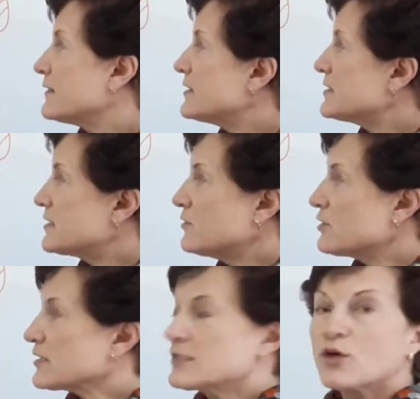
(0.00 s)
the
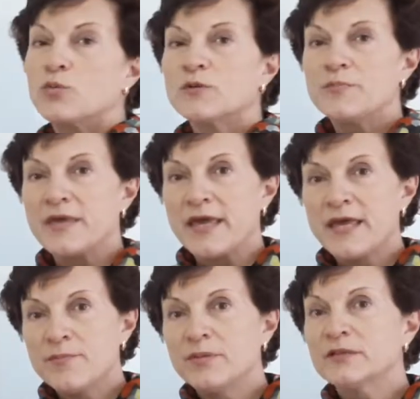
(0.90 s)
students will be
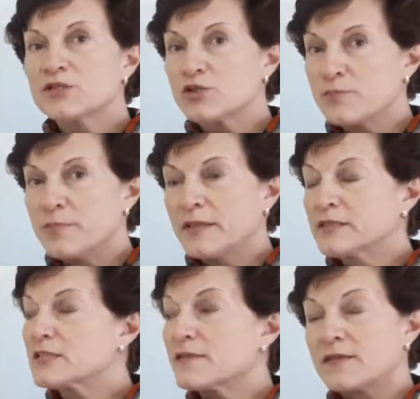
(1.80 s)
able to
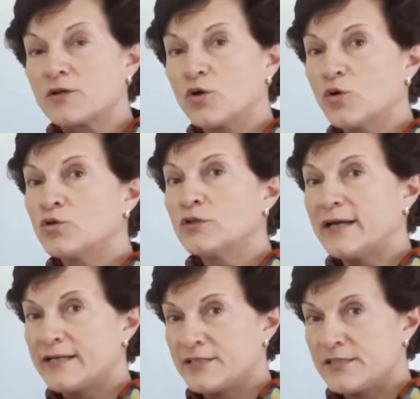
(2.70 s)
build the whole
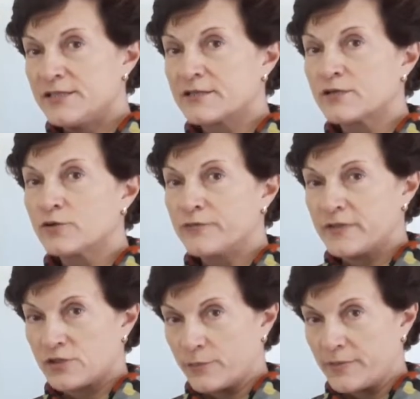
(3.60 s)
idea of the
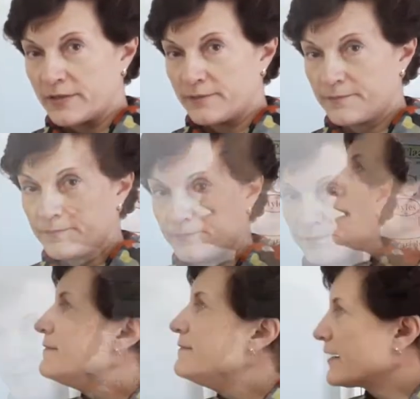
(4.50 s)
topic.
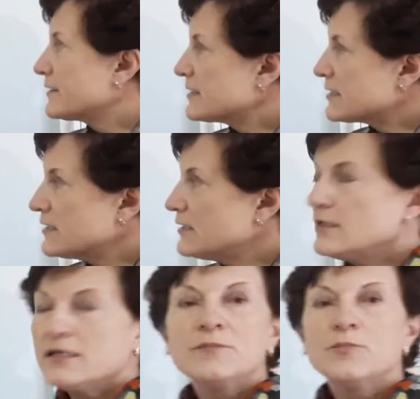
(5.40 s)
Next
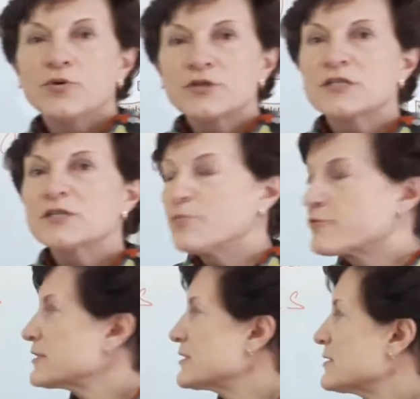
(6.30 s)
important
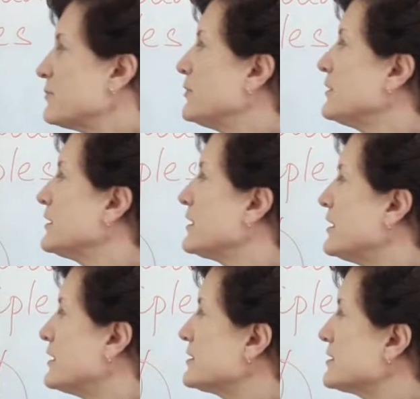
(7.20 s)
principle
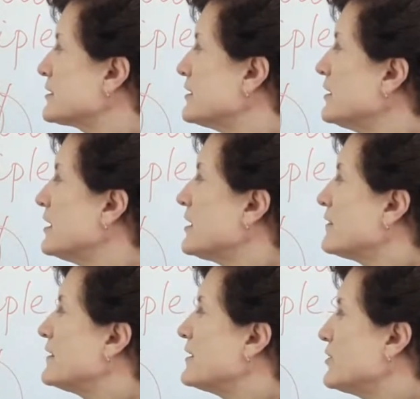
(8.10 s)
is
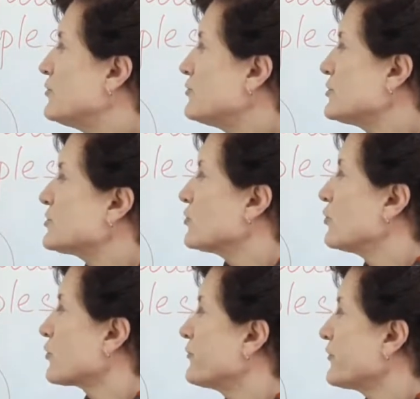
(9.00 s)
the use
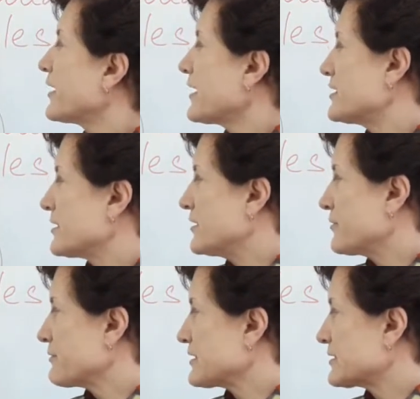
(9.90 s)
of
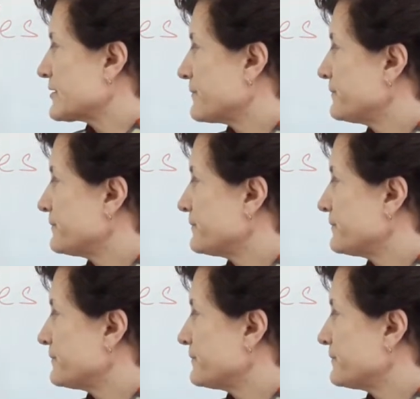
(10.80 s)
categories.